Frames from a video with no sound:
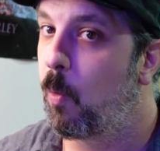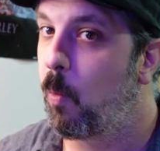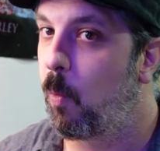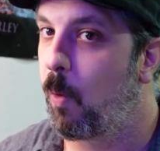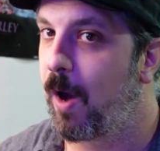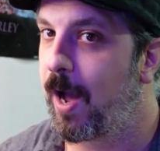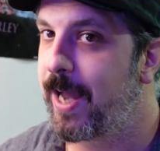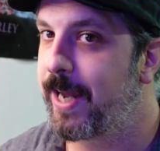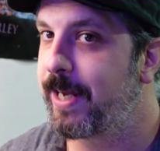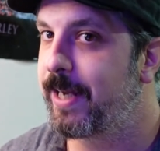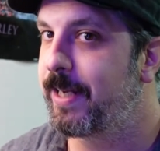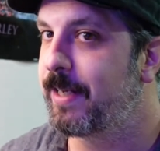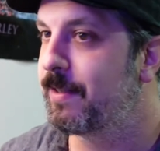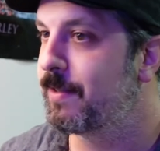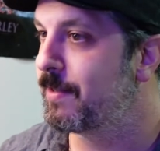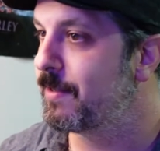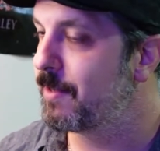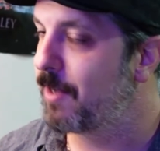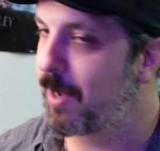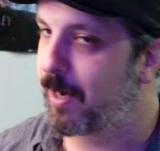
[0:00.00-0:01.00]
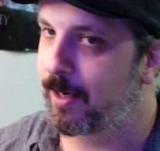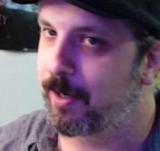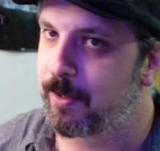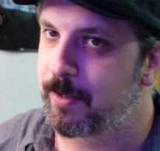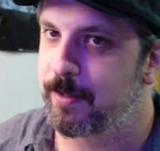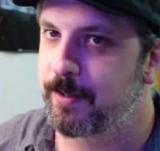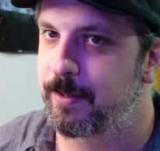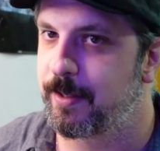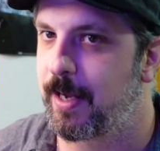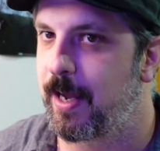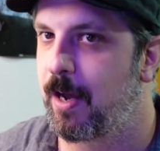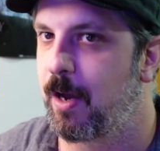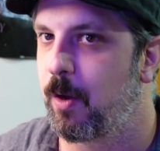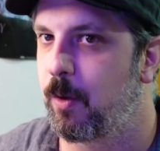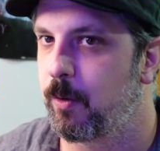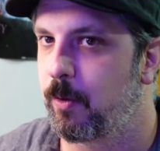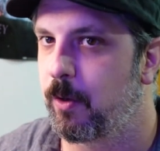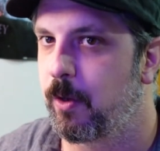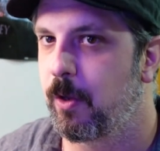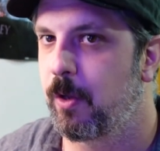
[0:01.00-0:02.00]
why it's not going to
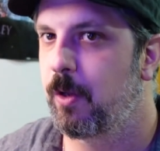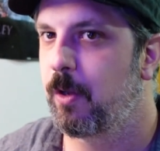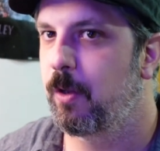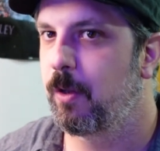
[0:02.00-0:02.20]
sound